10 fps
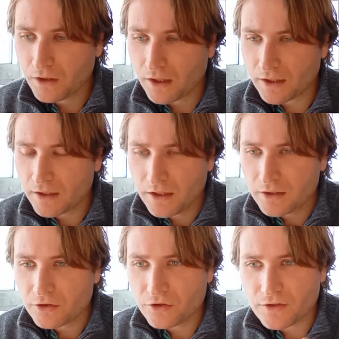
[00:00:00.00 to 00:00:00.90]
uh,
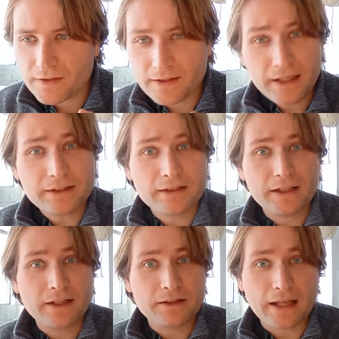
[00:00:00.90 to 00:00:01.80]
to just think that
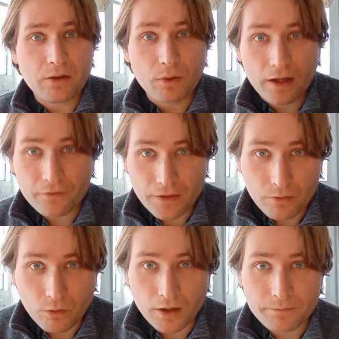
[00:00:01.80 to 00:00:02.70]
they can get whatever they
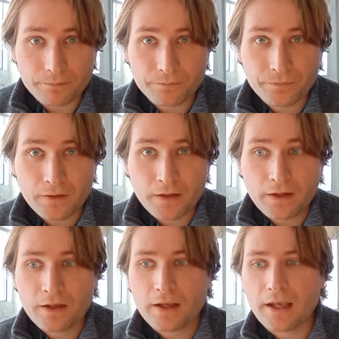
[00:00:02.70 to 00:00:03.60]
want
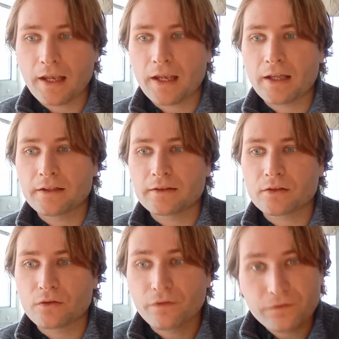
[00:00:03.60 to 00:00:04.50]
and
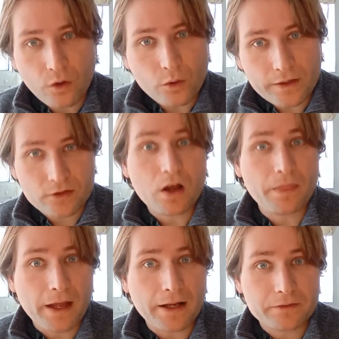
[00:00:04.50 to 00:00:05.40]
to focus
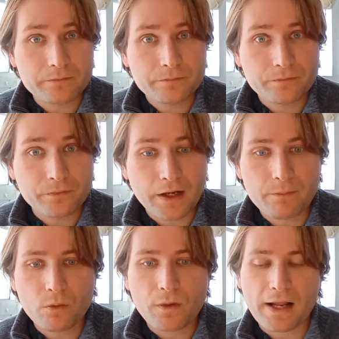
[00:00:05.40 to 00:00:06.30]
on that,
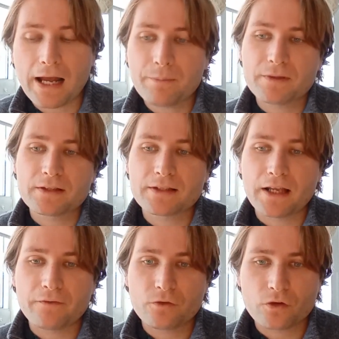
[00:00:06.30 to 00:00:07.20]
right? But what happens is
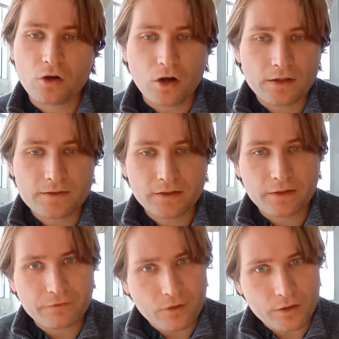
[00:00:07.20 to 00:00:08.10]
that if you're
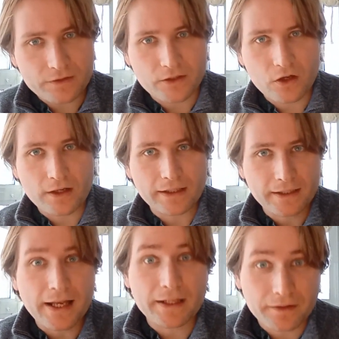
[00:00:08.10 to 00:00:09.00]
constantly focusing on
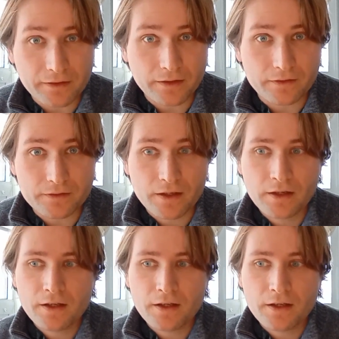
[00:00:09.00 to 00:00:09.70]
getting things